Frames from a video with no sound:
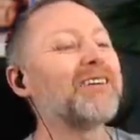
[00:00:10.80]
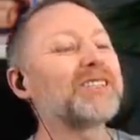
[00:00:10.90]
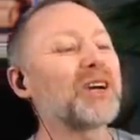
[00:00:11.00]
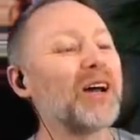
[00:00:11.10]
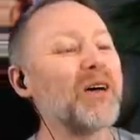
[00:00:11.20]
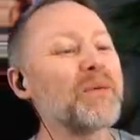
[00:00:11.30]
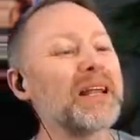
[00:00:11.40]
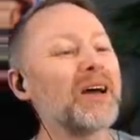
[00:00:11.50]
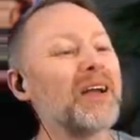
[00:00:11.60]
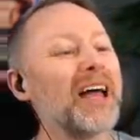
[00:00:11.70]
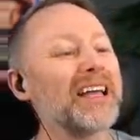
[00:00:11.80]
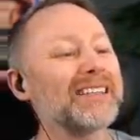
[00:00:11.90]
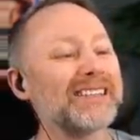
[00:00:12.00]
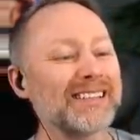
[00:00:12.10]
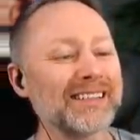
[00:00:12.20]
it going, everybody? All
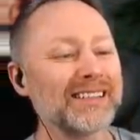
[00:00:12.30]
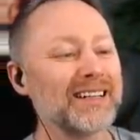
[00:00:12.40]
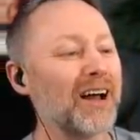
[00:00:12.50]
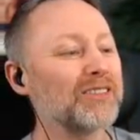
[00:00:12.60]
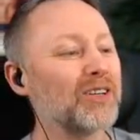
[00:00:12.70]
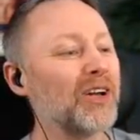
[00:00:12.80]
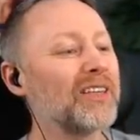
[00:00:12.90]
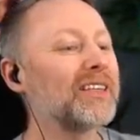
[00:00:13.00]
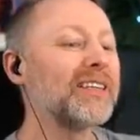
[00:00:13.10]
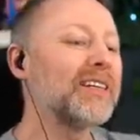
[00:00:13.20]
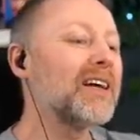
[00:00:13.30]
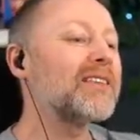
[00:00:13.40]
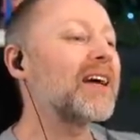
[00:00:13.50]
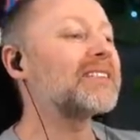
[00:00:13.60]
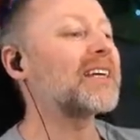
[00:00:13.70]
right? How's it going?
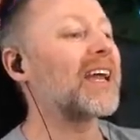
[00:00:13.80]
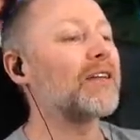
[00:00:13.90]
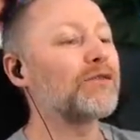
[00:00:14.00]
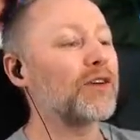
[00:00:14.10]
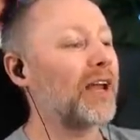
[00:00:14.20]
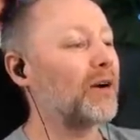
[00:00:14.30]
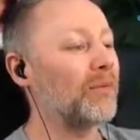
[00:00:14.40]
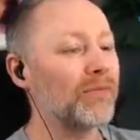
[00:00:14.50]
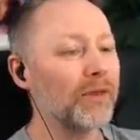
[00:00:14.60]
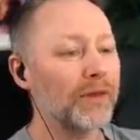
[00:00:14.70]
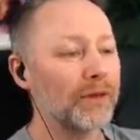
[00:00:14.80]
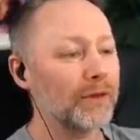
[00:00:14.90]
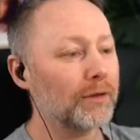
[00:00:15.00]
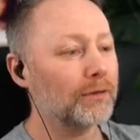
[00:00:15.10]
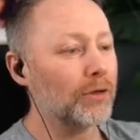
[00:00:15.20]
Thanks again for helping.
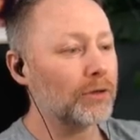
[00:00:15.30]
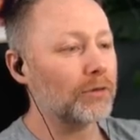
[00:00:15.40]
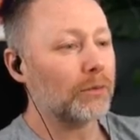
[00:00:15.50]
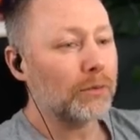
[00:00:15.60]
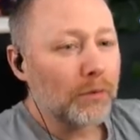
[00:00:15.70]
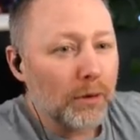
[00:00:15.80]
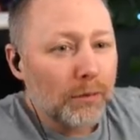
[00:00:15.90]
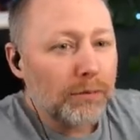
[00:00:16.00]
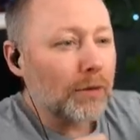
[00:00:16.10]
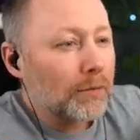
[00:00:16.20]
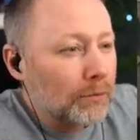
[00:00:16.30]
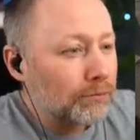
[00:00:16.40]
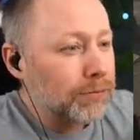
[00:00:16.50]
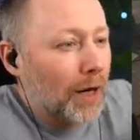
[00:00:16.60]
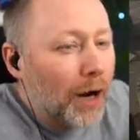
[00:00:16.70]
Look. What